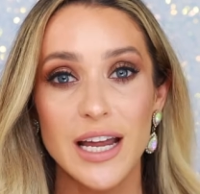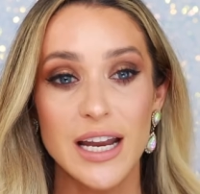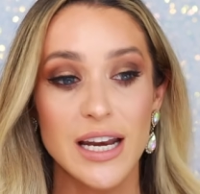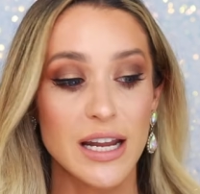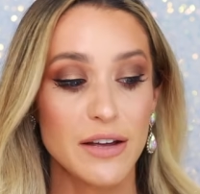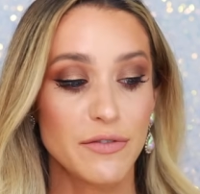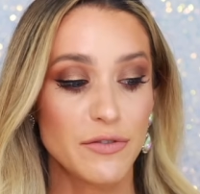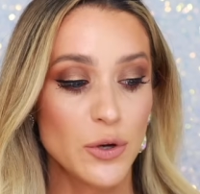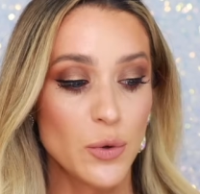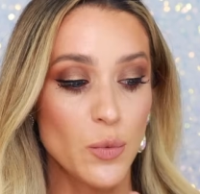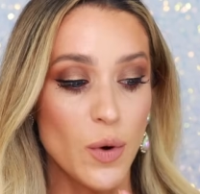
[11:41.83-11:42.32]
And
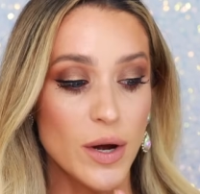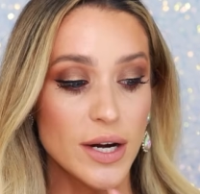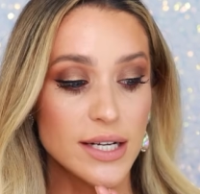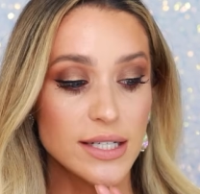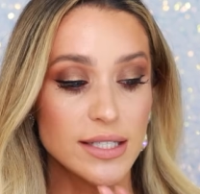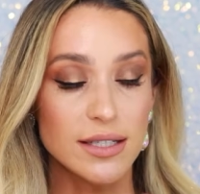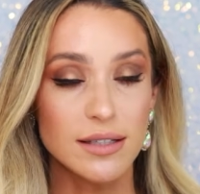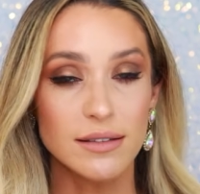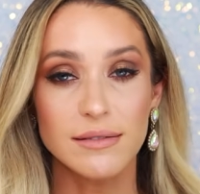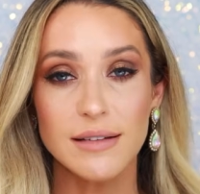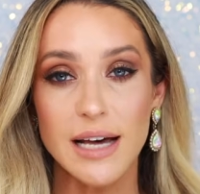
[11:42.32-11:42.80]
if you
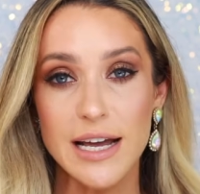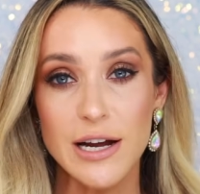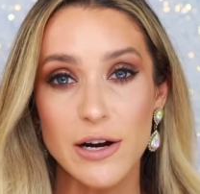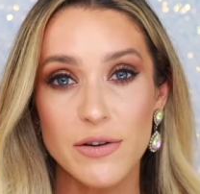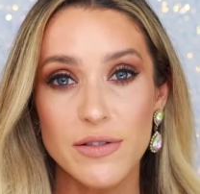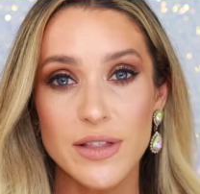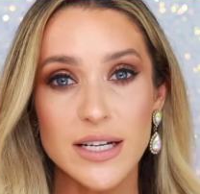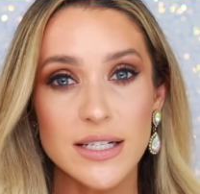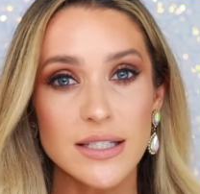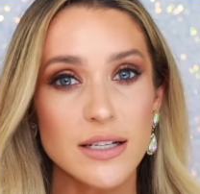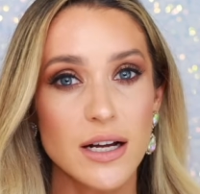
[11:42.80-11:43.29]
wanted to
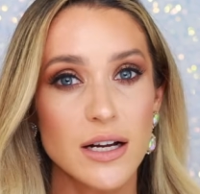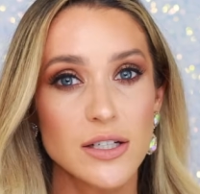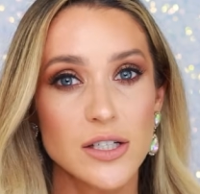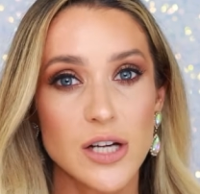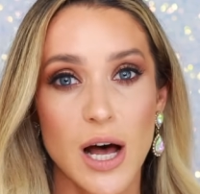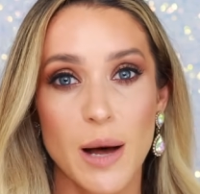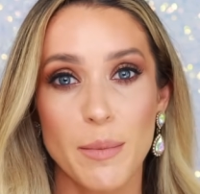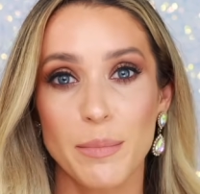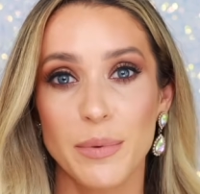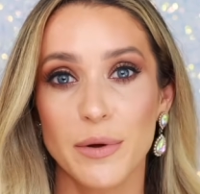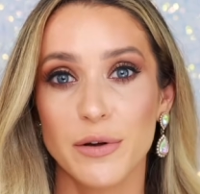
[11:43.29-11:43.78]
layer this on
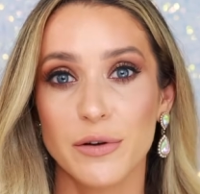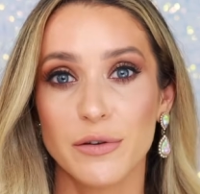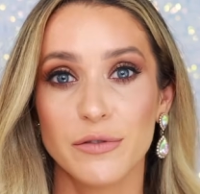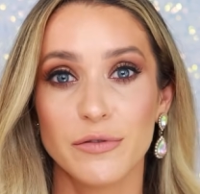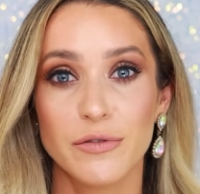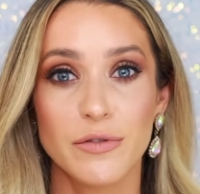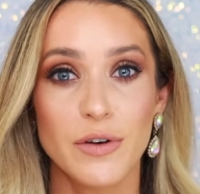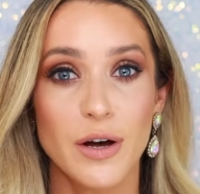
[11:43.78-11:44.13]
top of